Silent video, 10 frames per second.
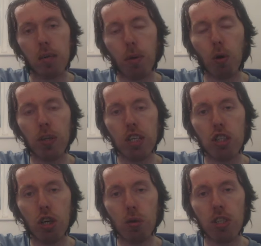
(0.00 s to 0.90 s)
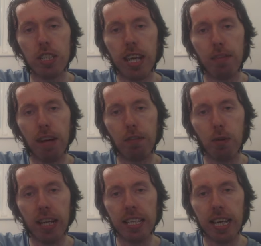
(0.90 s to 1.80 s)
poking his nose in a Seb
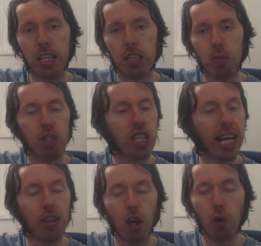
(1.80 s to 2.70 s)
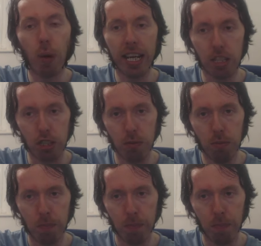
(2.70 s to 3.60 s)
Everard case, which he had no right
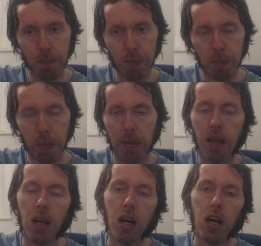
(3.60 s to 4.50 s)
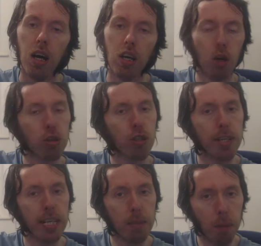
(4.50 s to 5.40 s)
to. And also
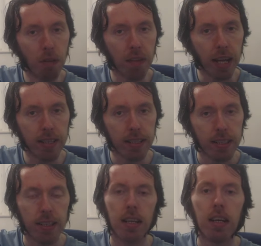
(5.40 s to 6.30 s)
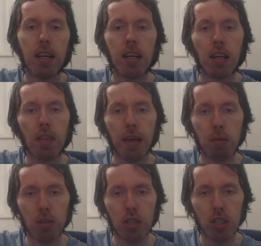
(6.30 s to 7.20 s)
in the month that,
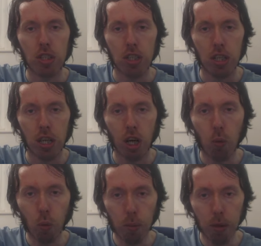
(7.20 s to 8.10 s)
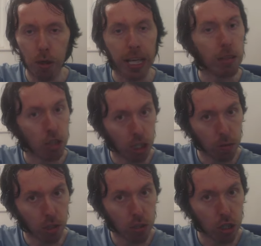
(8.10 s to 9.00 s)
there was a woman, I used the
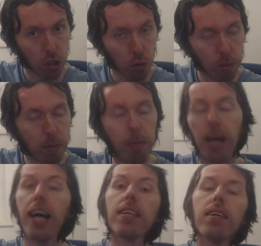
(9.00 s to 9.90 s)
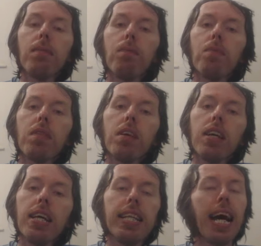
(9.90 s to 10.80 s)
term loosely on the woman part,
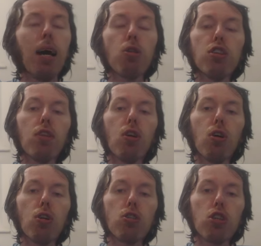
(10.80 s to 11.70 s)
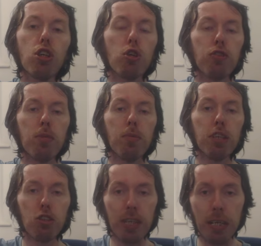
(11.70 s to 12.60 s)
in the House of Lords, who's from
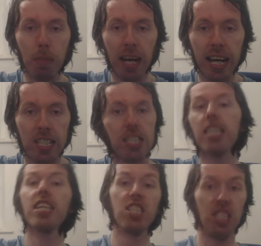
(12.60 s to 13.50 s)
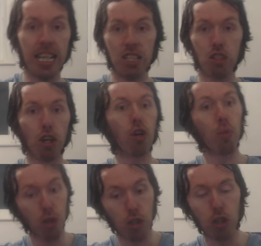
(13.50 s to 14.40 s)
the Green Party, says it
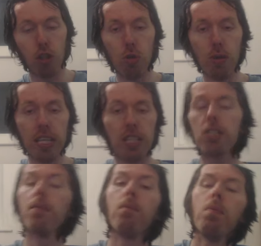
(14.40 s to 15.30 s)
all, loonies.